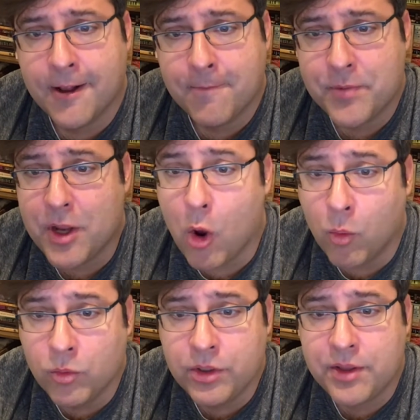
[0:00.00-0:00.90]
The
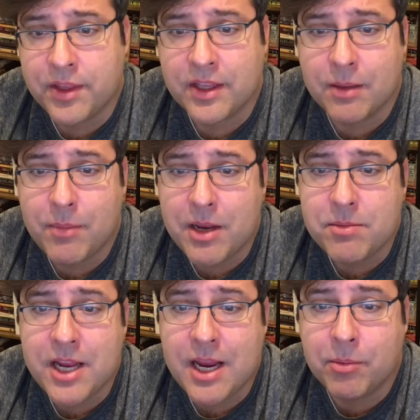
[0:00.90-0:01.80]
only thing that made
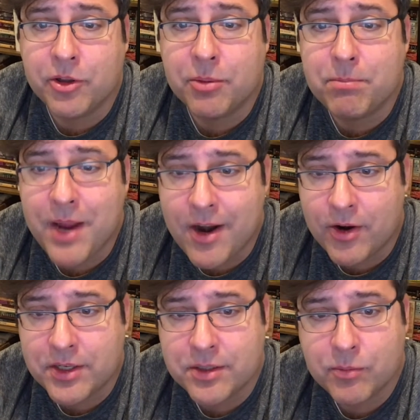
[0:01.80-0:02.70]
me able to bear
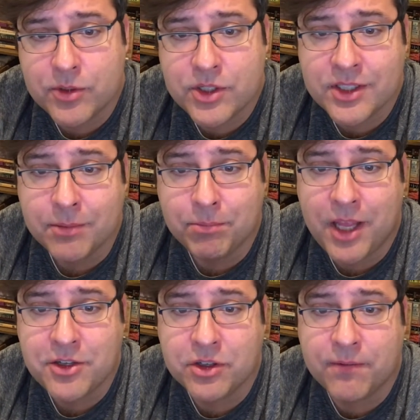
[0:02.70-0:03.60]
it was just the
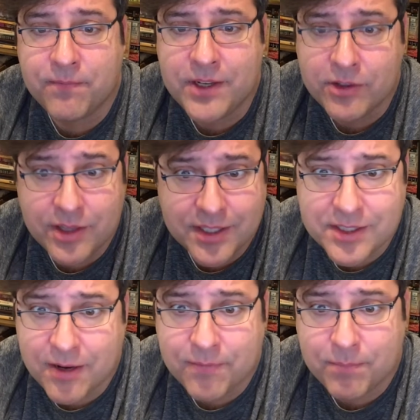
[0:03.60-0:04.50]
pleasure of feeling the
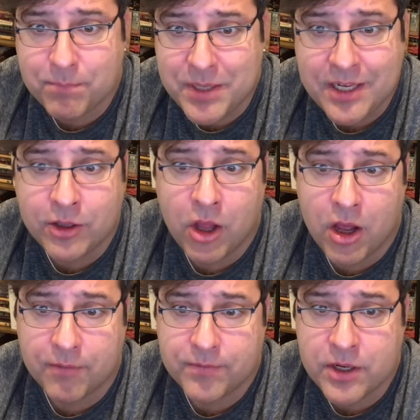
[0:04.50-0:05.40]
stuff peel
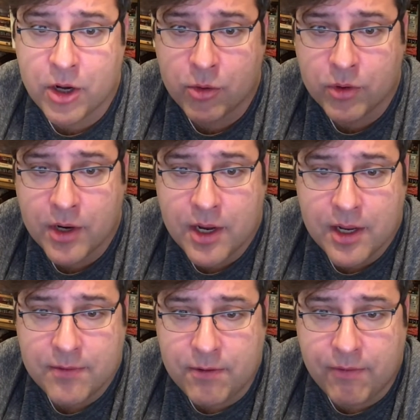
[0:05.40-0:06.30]
off. You know,
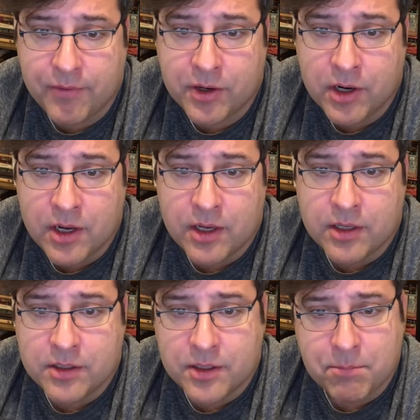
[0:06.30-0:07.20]
if you ever
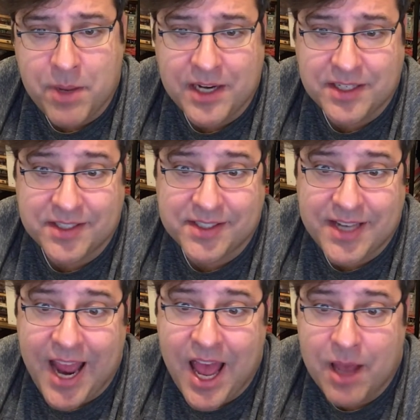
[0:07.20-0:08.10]
picked a
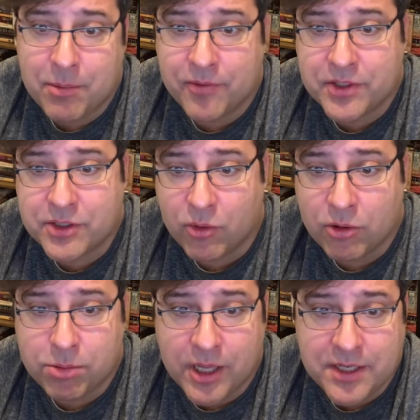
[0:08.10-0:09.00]
scab of a
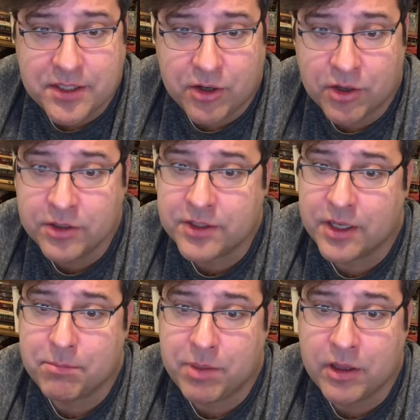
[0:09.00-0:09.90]
sore place, it hurts
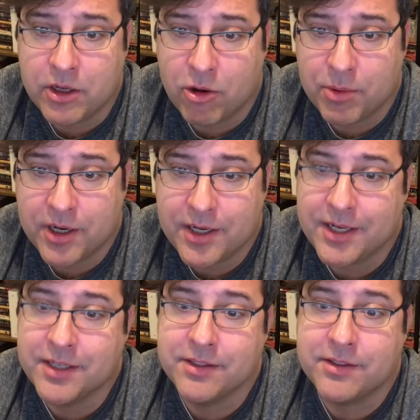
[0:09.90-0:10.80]
like billy-o, but it
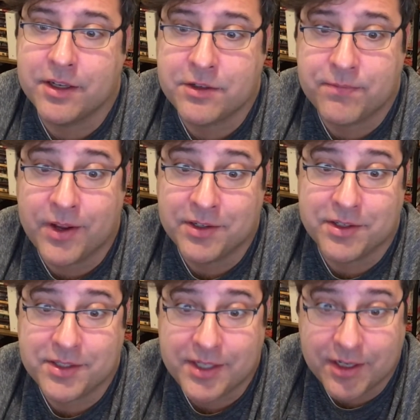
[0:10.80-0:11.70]
is such fun to
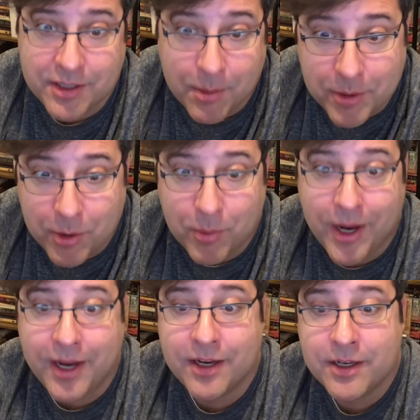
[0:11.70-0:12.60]
see it coming
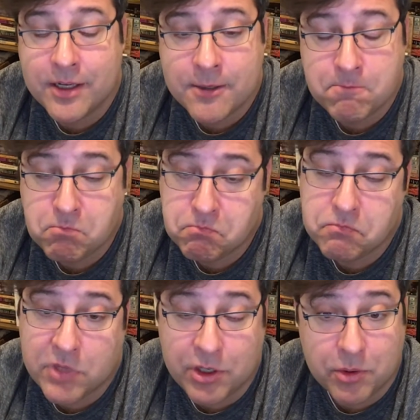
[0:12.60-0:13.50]
away.
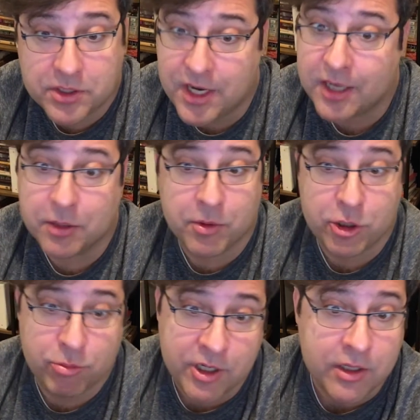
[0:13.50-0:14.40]
"I know exactly what
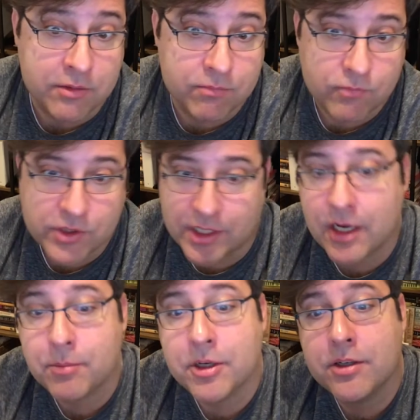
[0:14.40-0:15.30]
you mean," said
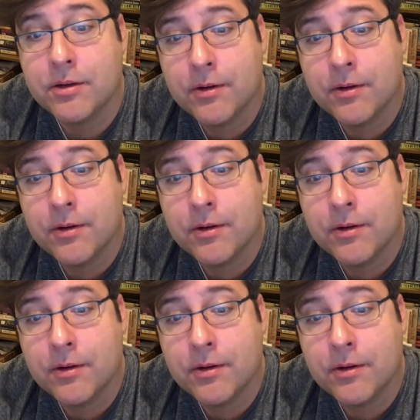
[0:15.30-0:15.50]
Edmund.